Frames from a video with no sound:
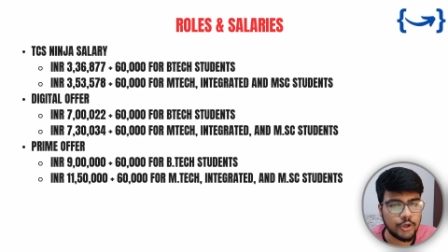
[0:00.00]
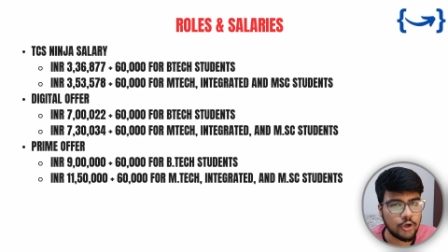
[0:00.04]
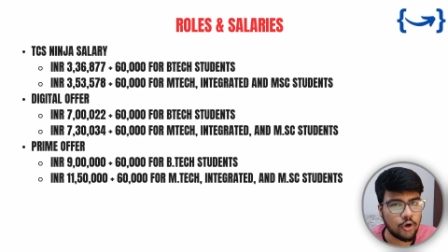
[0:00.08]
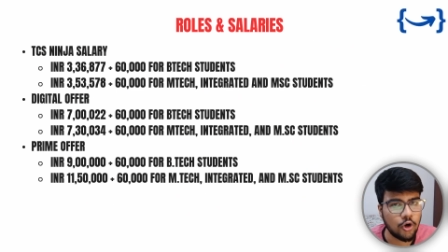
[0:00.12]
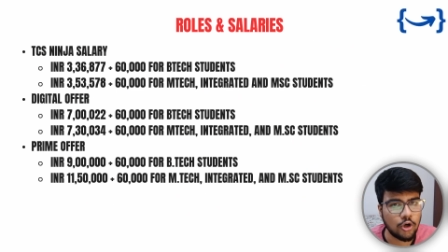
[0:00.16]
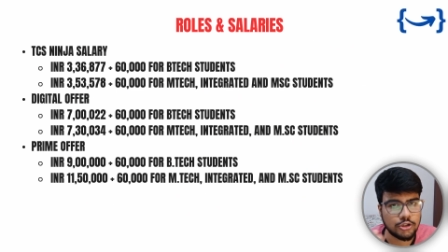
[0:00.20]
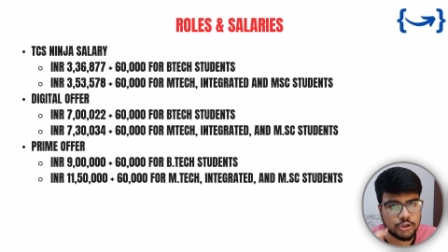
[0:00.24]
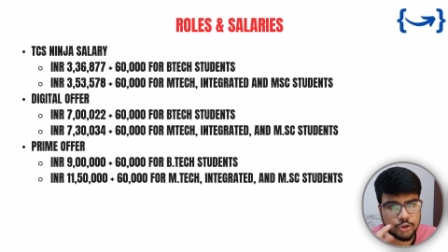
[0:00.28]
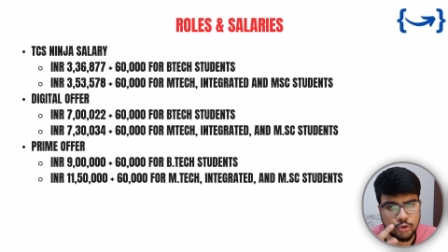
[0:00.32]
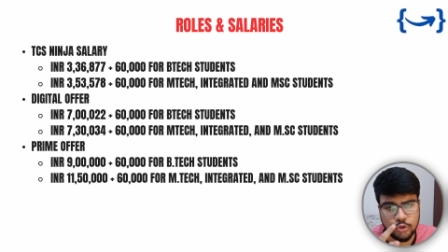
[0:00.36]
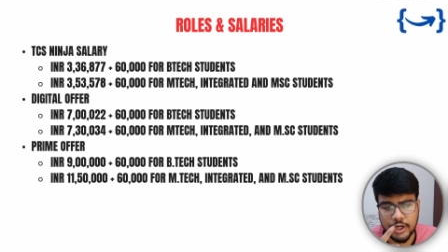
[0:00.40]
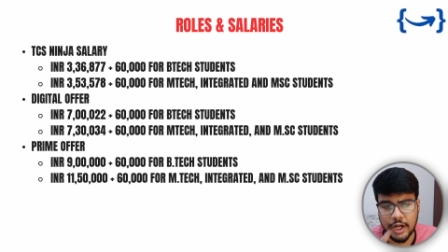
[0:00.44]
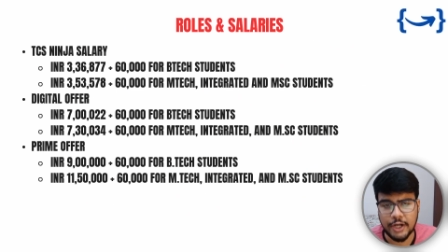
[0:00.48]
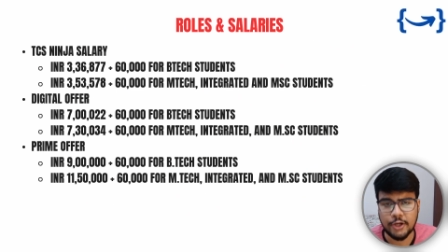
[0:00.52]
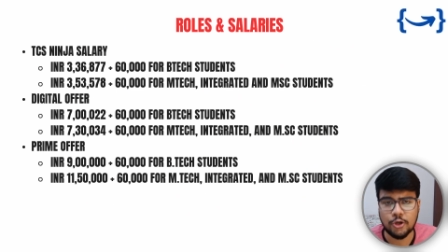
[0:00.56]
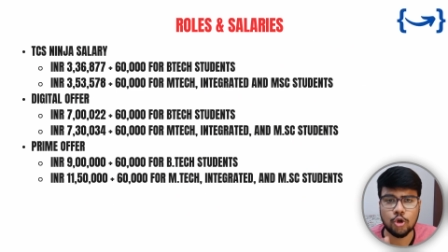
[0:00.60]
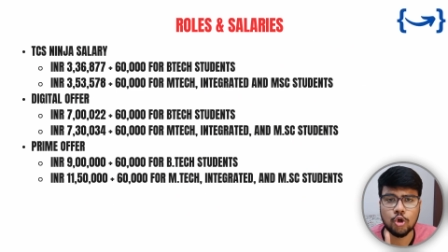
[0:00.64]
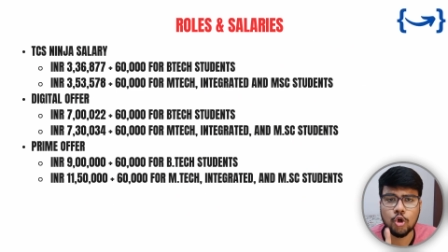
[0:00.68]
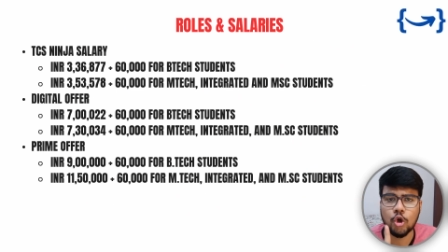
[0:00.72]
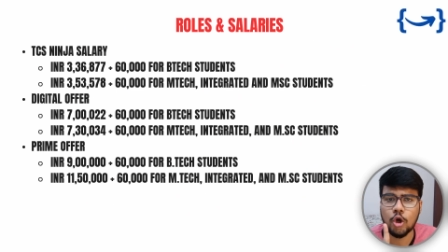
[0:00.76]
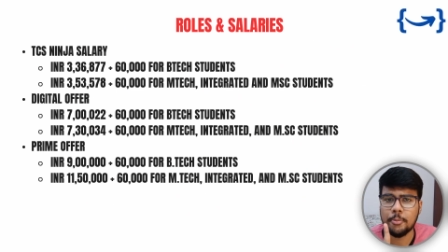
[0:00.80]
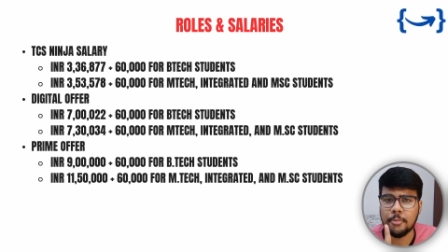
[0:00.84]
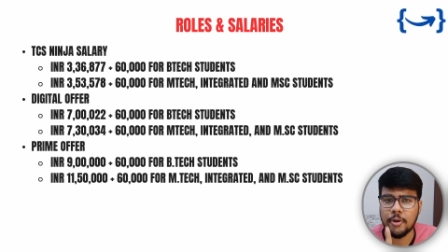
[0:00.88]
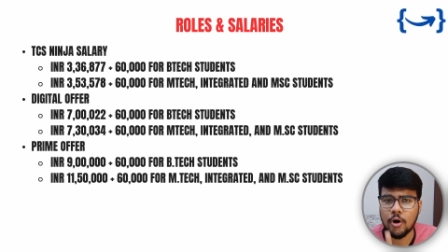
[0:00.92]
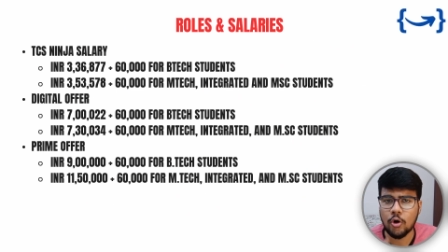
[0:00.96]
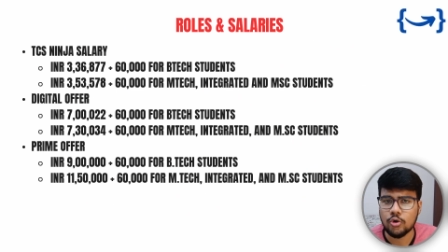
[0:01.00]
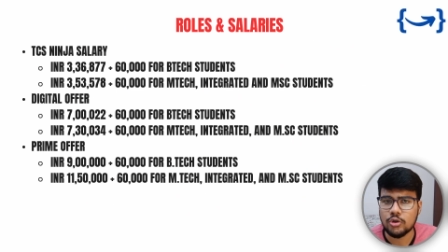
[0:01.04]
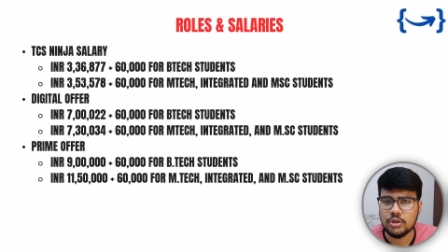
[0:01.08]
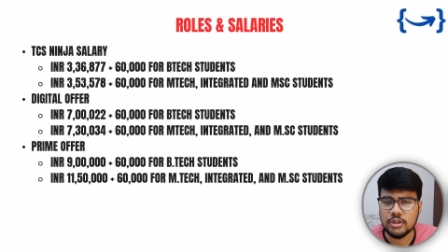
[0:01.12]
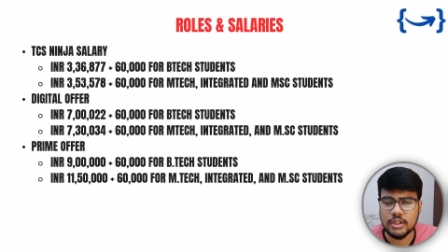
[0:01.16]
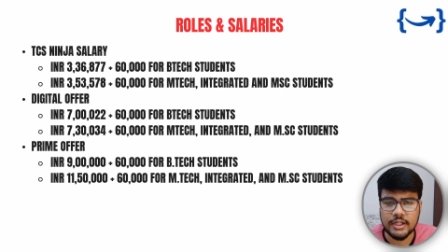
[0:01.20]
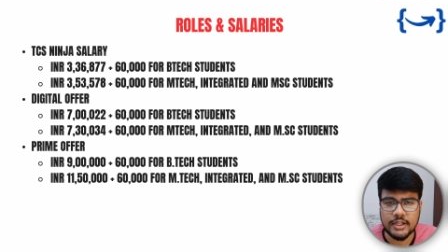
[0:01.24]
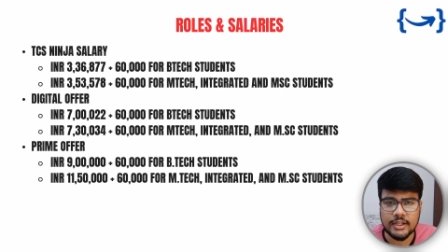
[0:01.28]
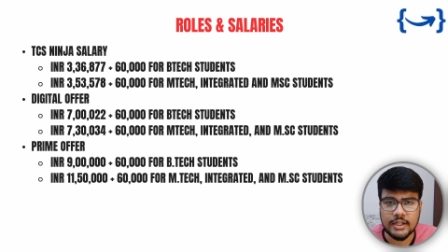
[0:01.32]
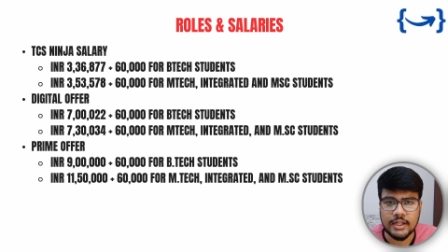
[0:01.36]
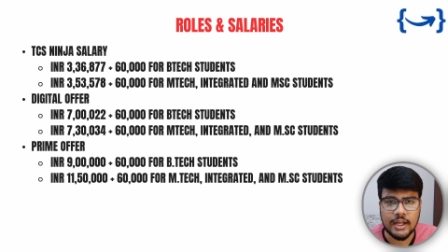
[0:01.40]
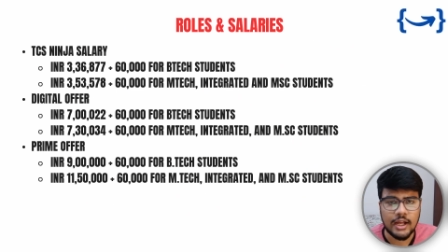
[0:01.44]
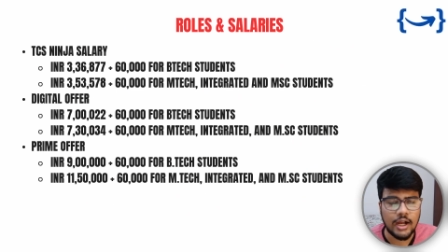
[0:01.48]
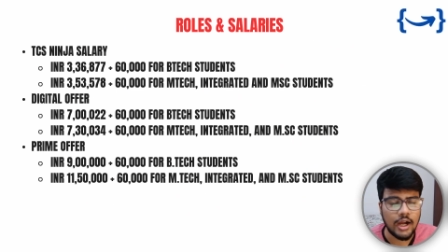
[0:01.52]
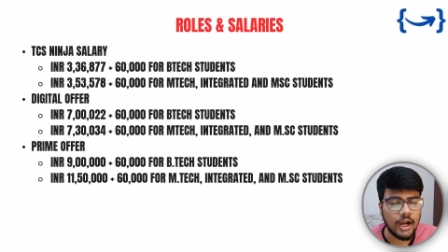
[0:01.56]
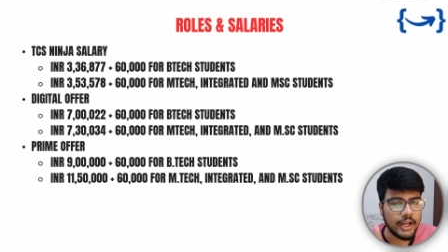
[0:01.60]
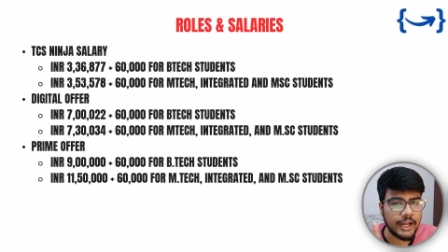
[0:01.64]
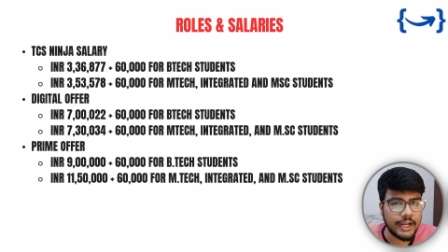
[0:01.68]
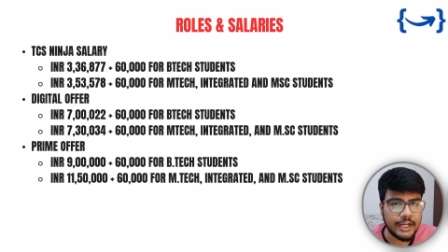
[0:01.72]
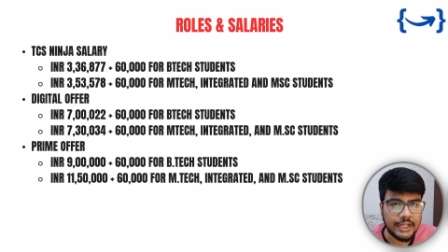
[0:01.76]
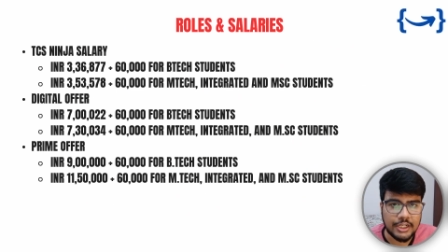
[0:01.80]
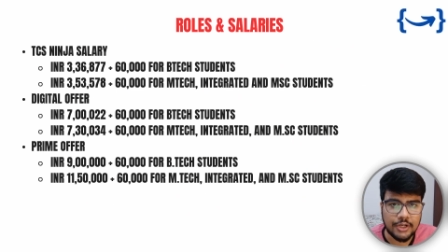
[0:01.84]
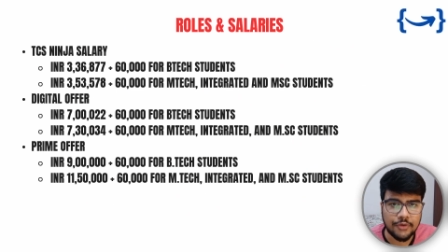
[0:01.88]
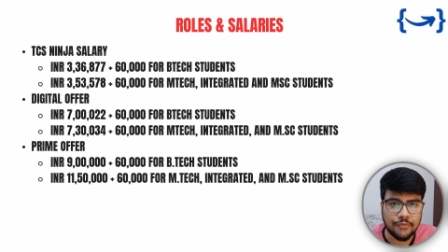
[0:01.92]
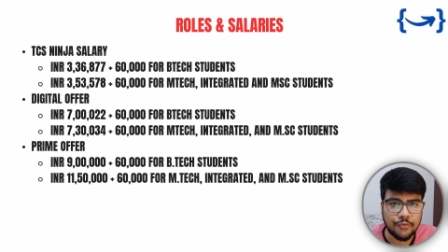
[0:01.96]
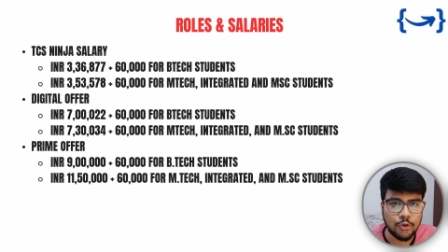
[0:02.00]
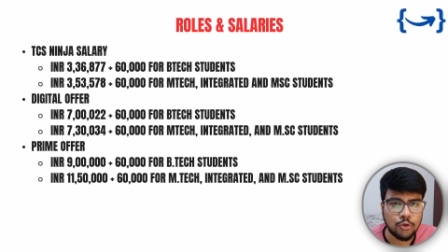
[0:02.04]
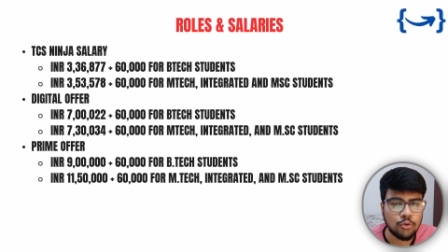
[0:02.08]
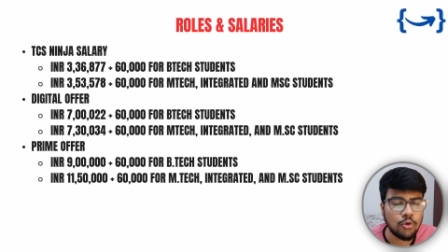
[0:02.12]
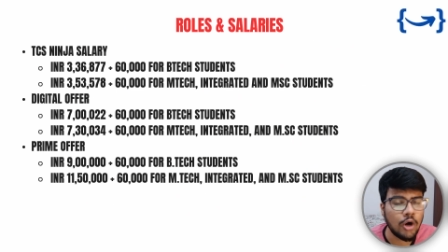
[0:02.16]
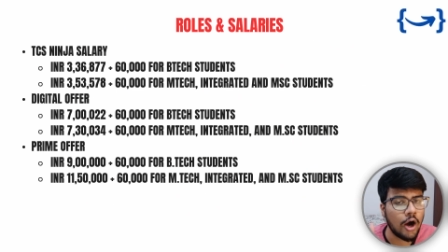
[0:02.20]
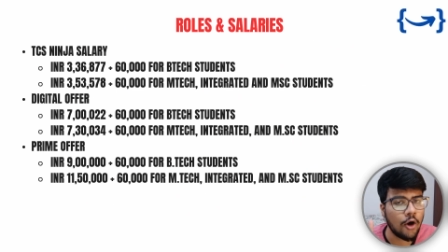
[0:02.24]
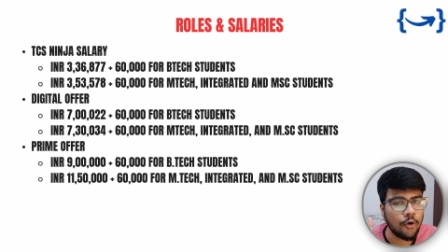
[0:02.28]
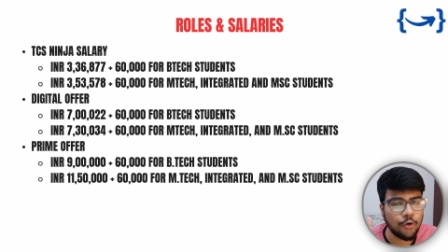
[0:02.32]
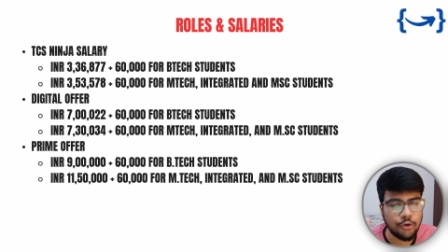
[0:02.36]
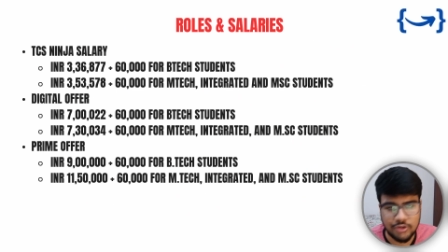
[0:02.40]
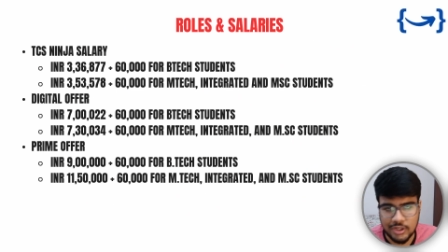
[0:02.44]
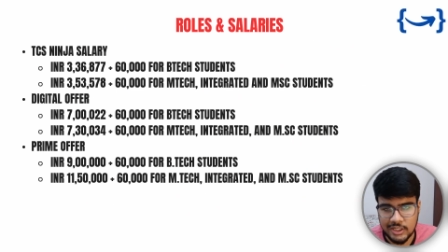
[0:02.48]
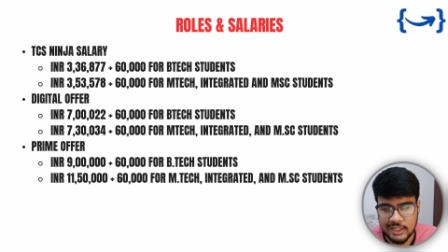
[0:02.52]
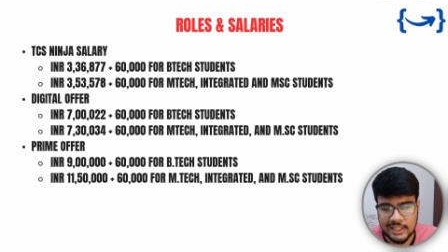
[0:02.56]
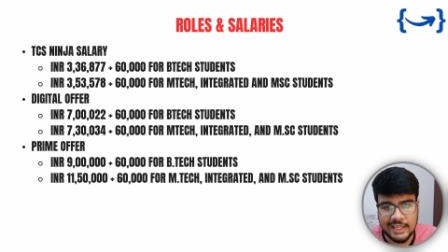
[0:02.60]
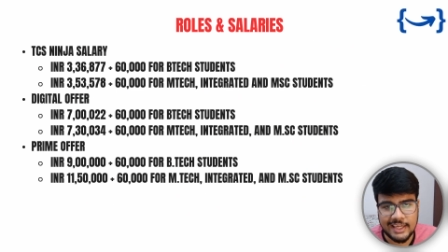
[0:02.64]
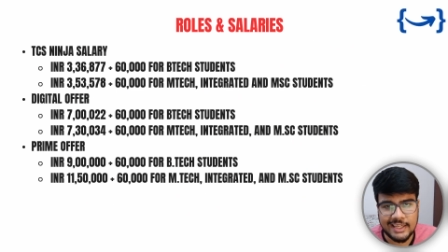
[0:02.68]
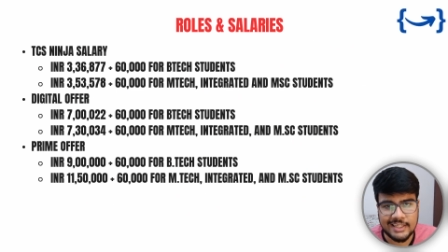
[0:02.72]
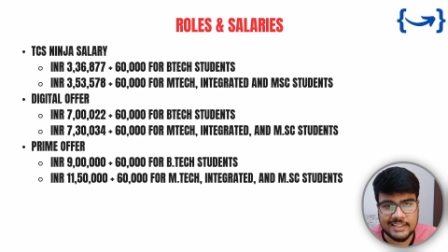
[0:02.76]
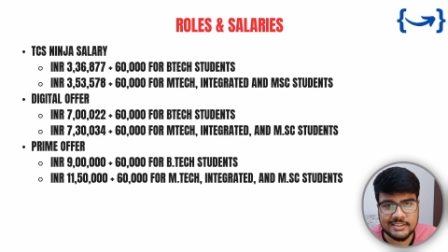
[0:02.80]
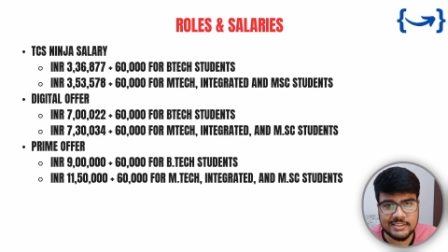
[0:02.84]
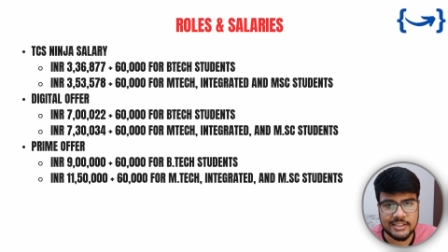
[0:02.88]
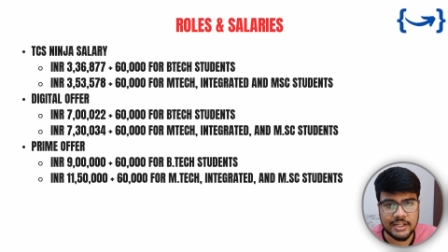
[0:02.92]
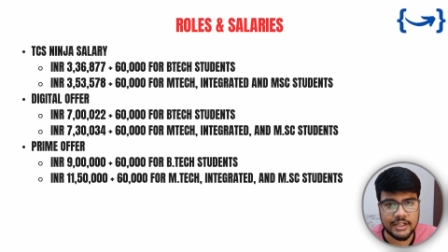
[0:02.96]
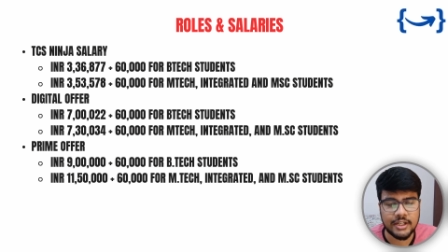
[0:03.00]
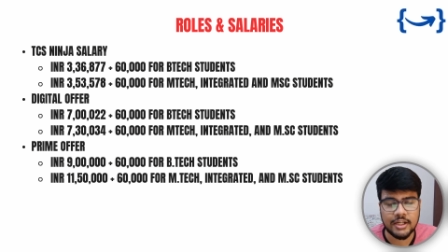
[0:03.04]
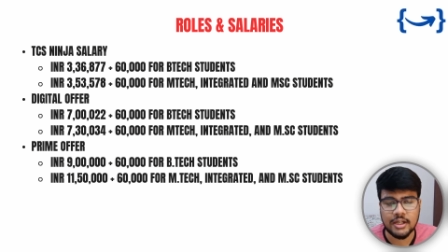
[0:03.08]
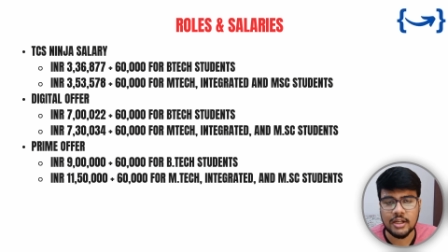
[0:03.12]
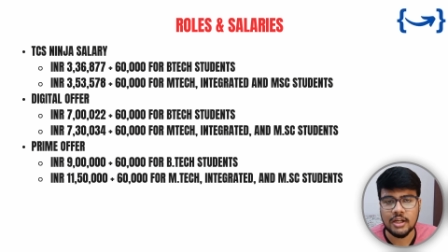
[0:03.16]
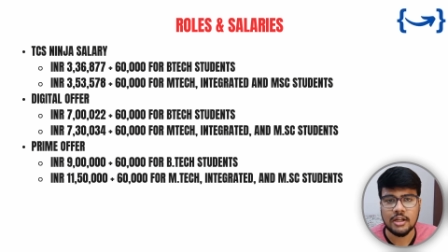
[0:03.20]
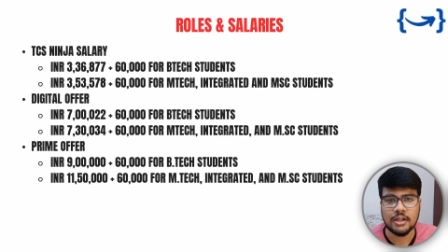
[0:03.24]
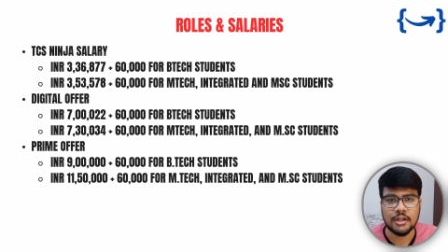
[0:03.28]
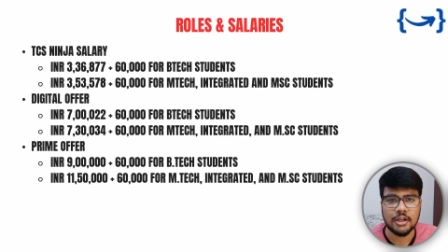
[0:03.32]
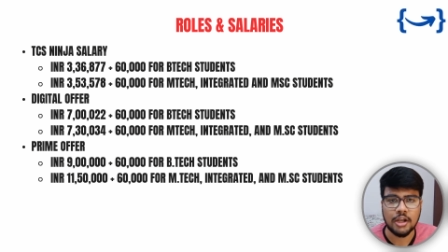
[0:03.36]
because you get to know about the interview, how you can ace it.